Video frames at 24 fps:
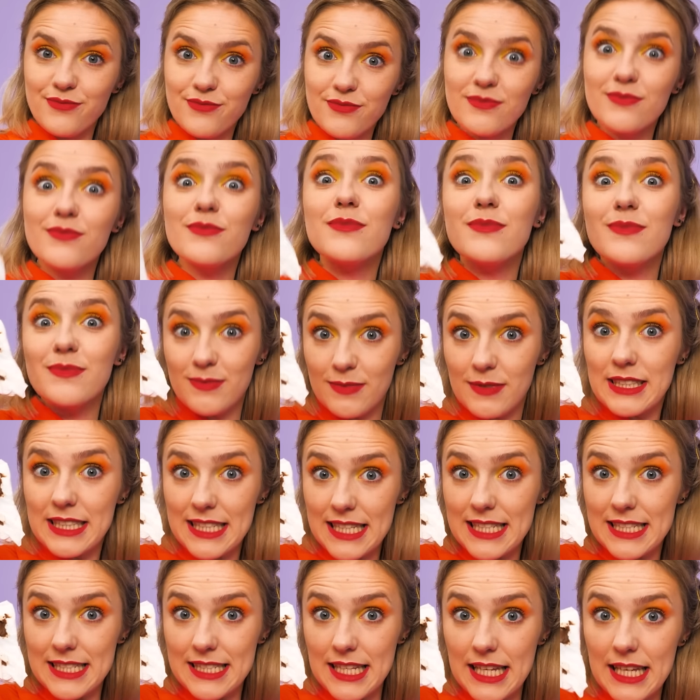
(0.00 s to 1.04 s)
off with a
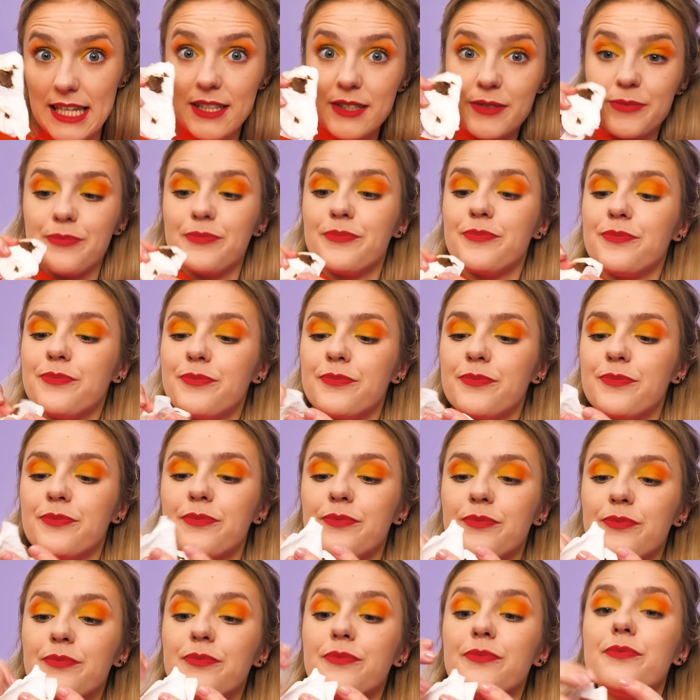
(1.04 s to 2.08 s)
tissue.
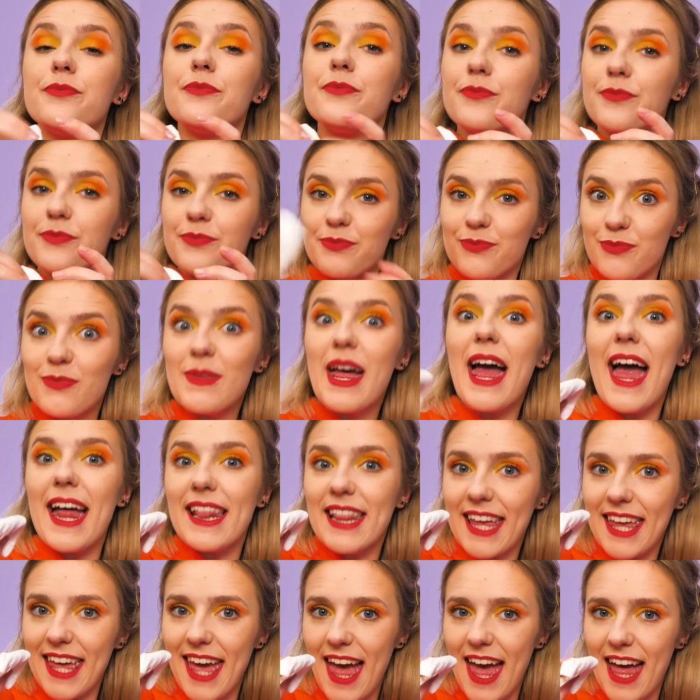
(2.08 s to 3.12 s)
Once done, fold it
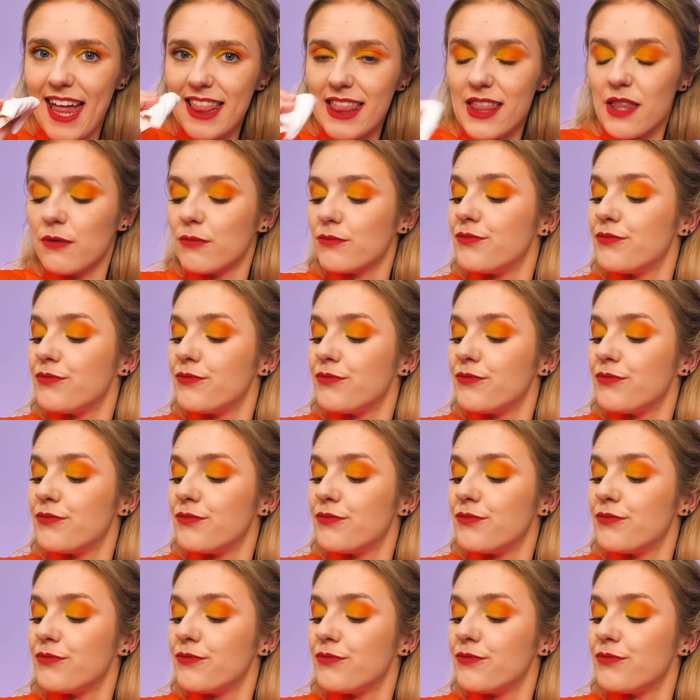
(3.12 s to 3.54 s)
up nicely and